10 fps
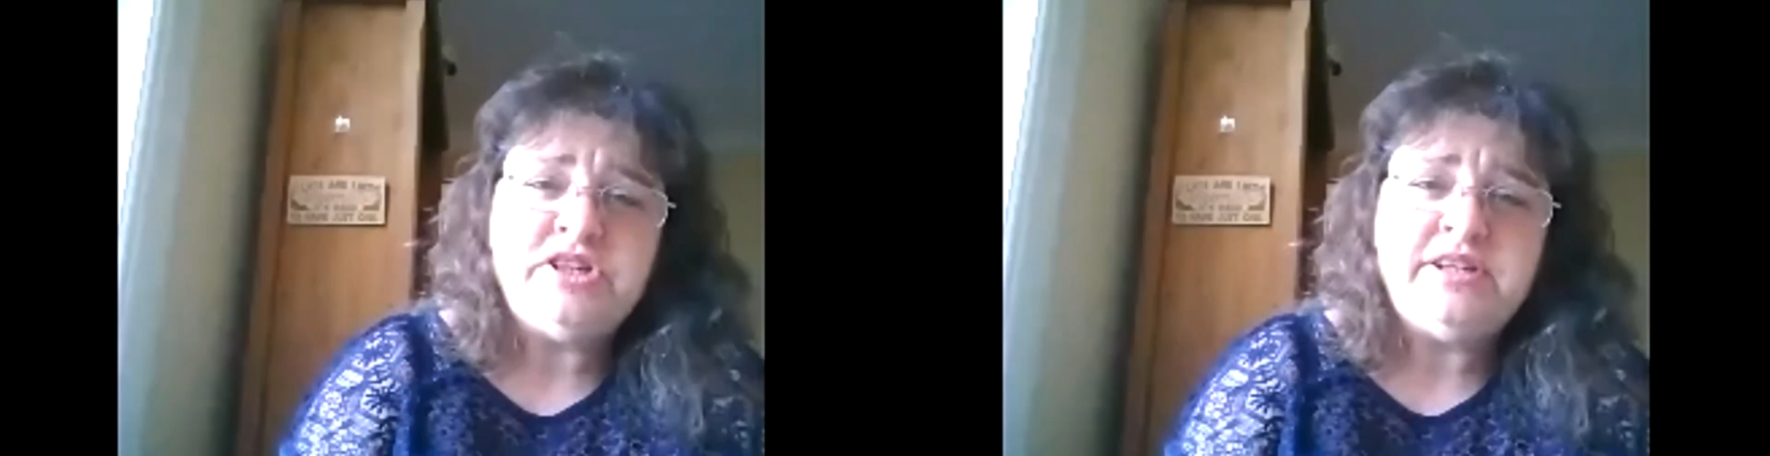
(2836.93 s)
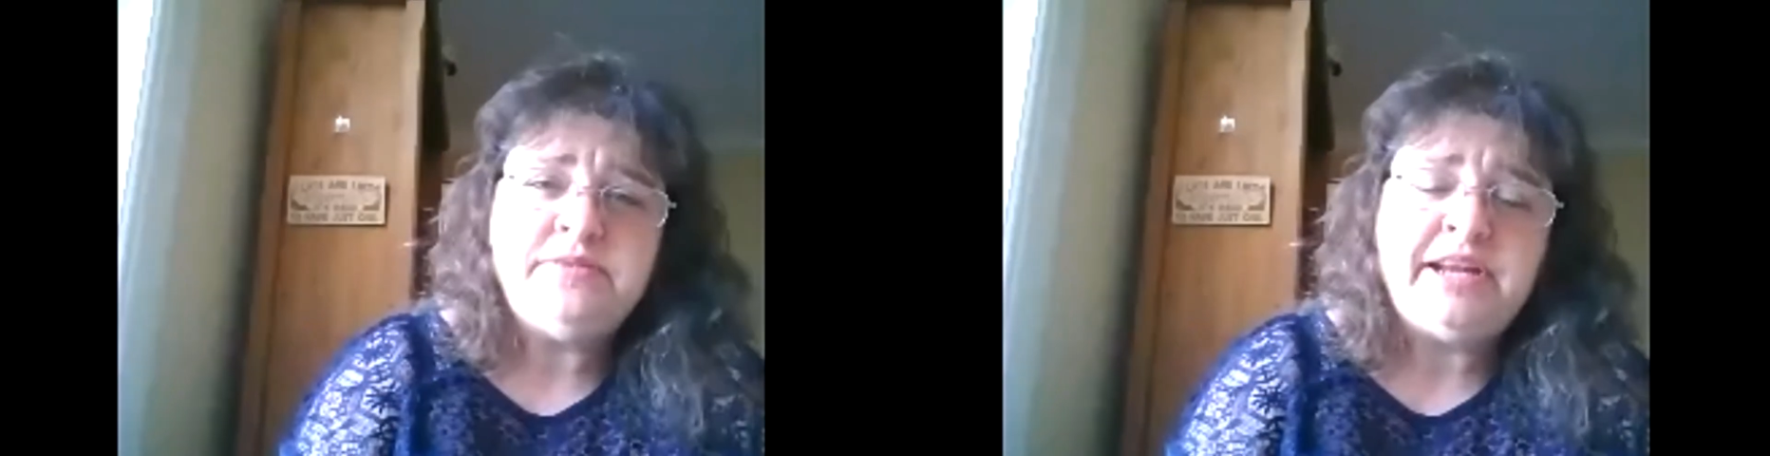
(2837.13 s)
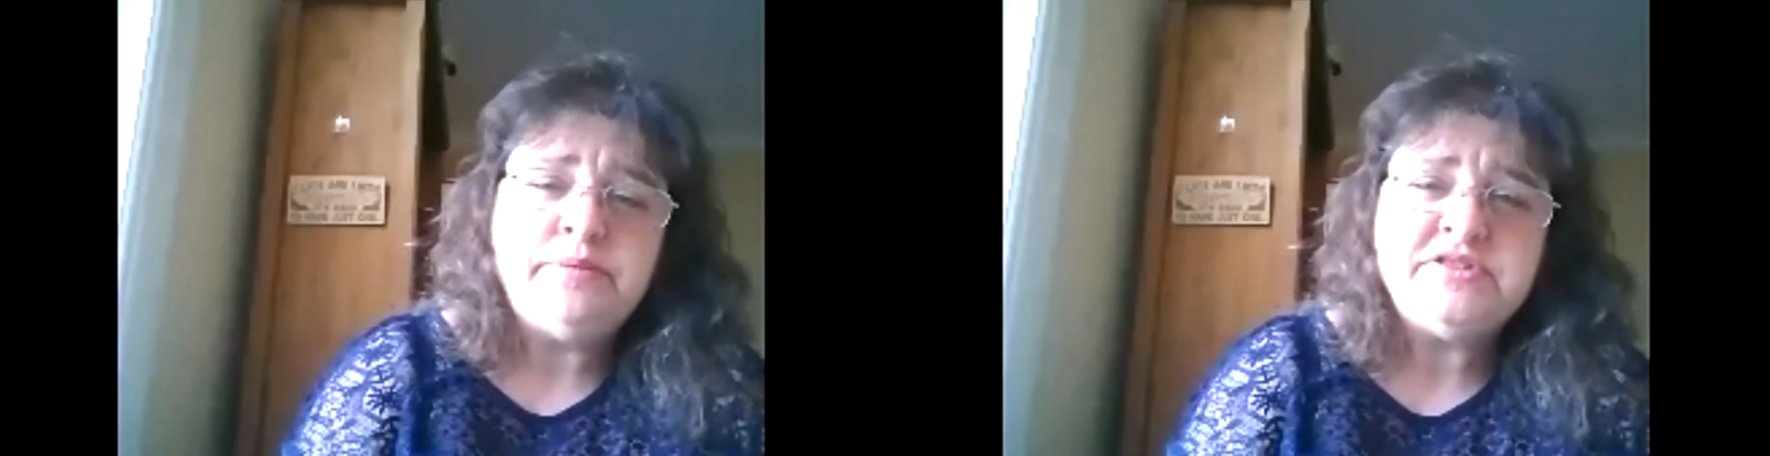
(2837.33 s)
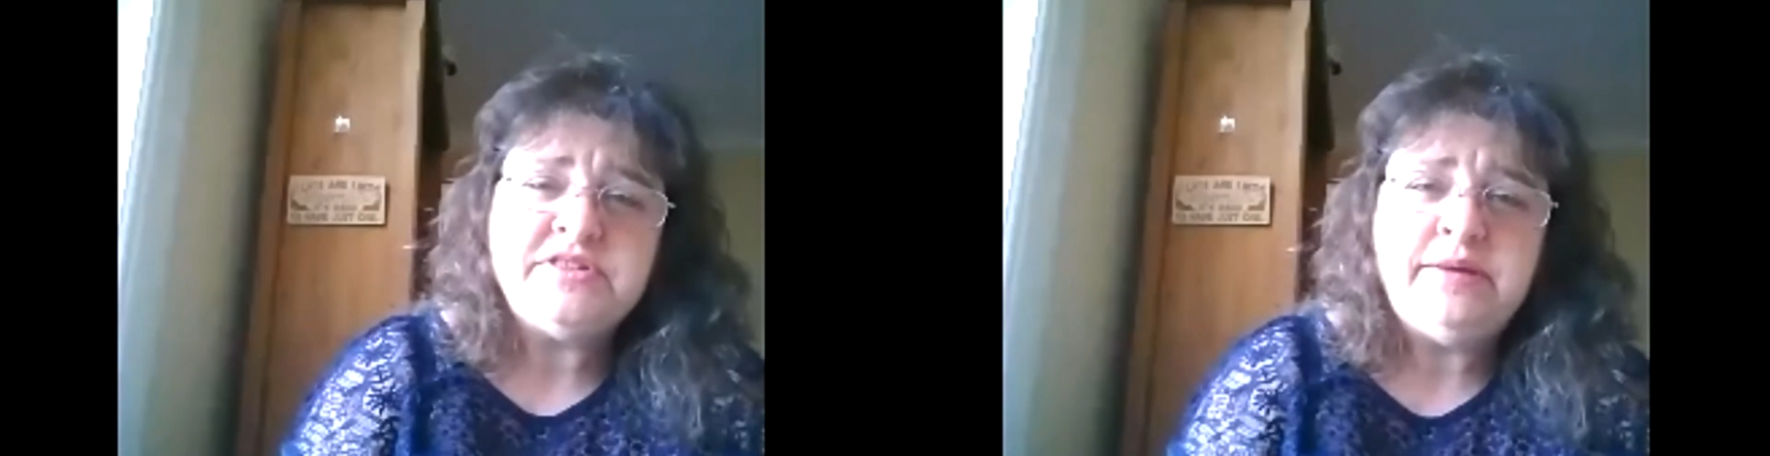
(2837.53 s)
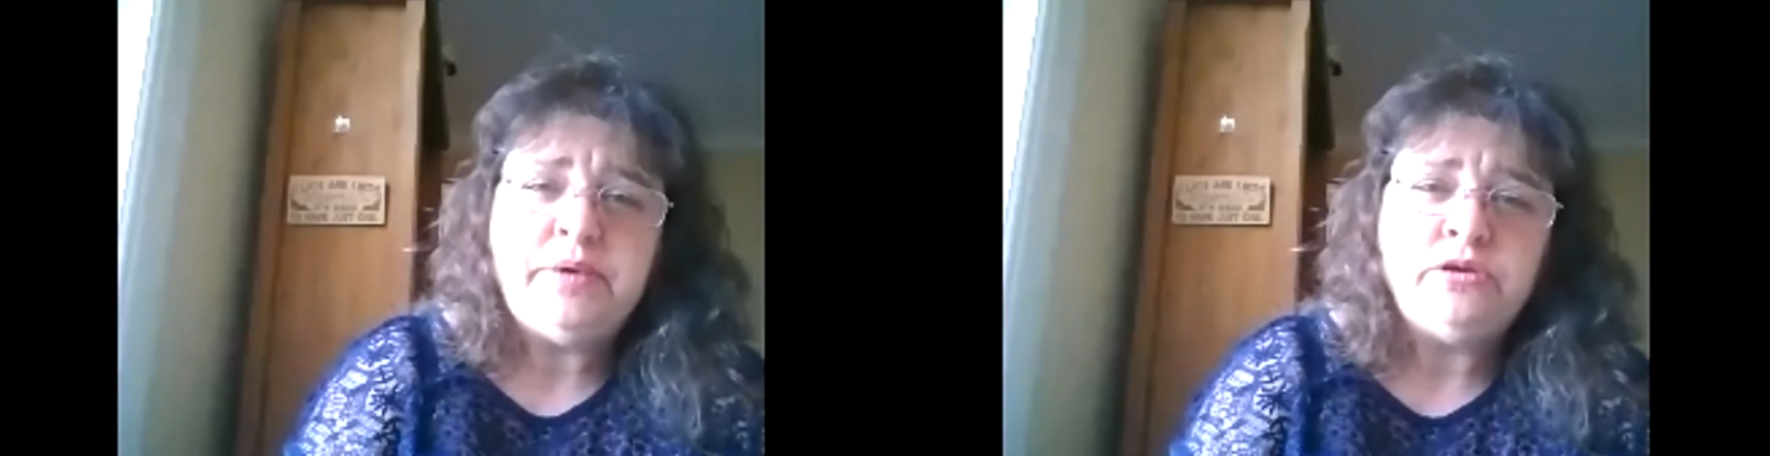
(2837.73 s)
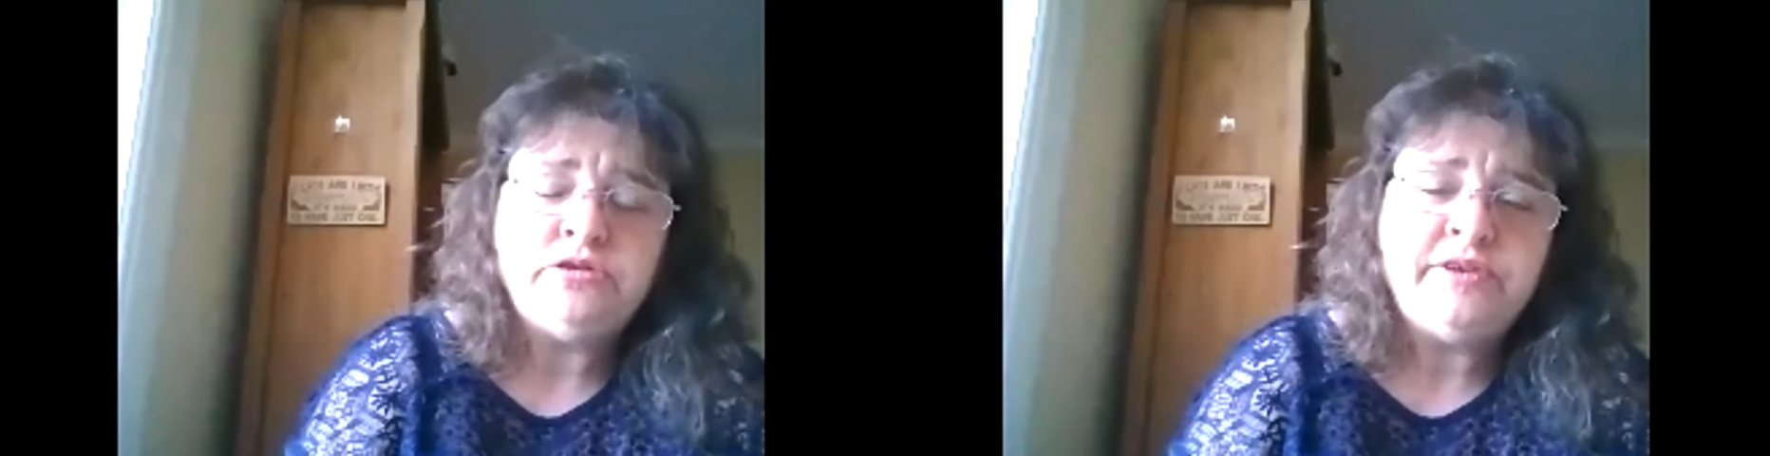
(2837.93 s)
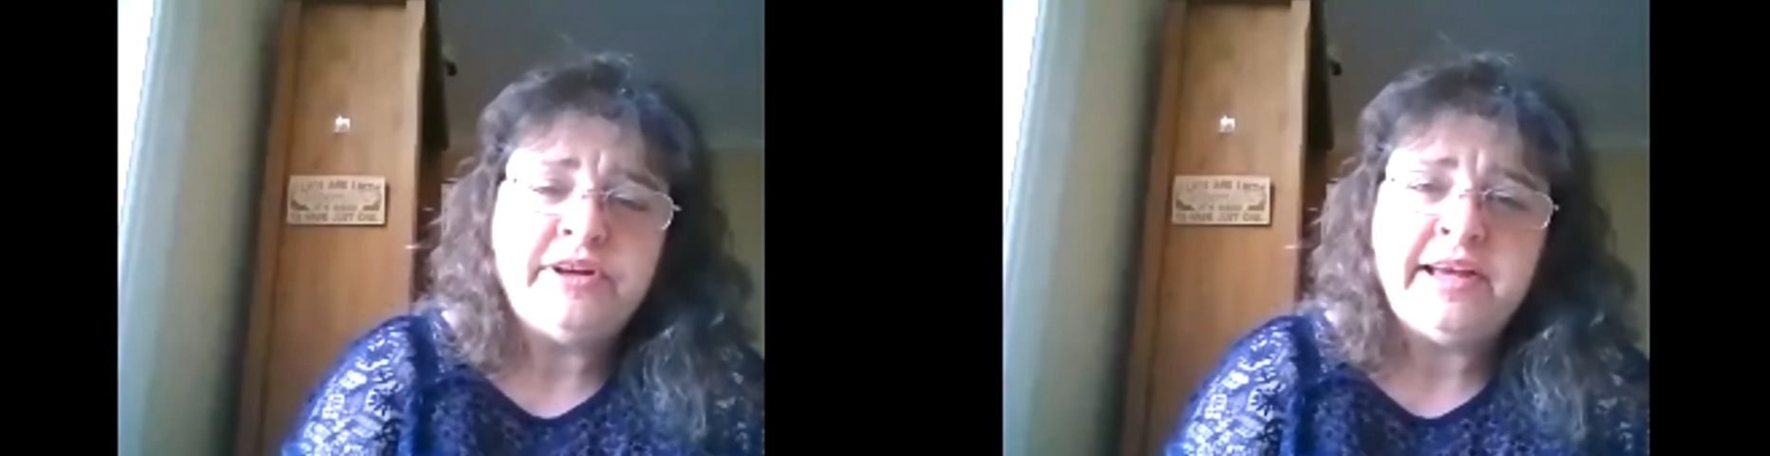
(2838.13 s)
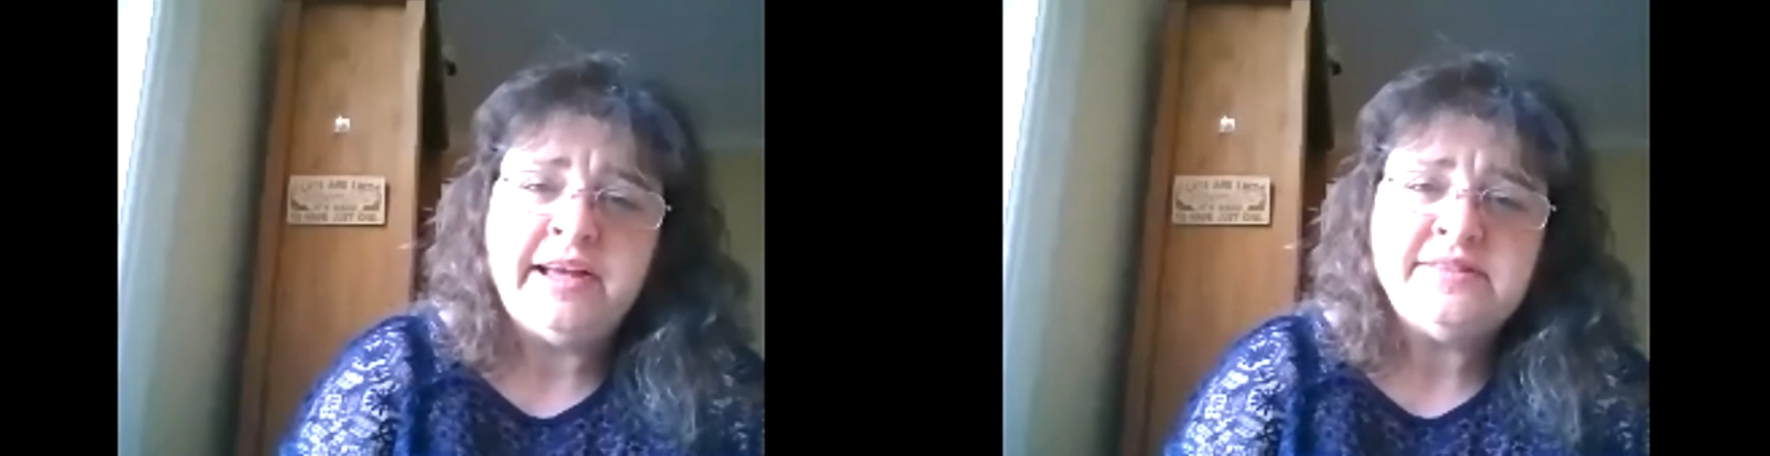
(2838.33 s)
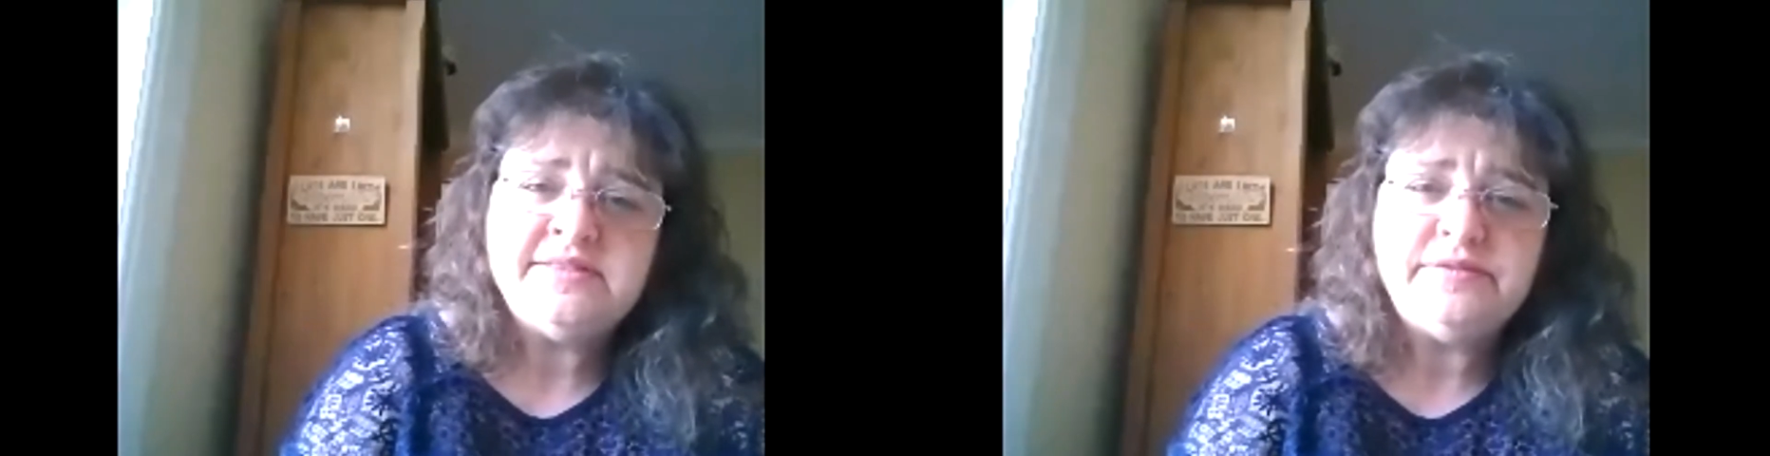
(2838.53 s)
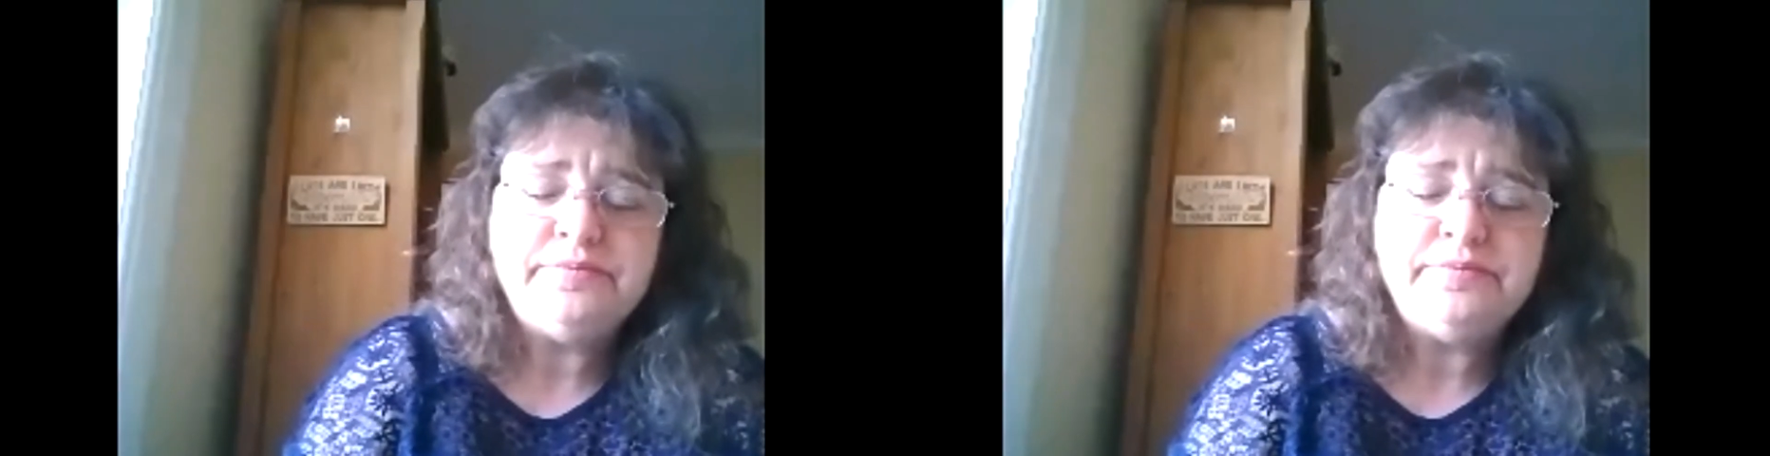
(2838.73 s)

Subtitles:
been able to keep hold of her cats.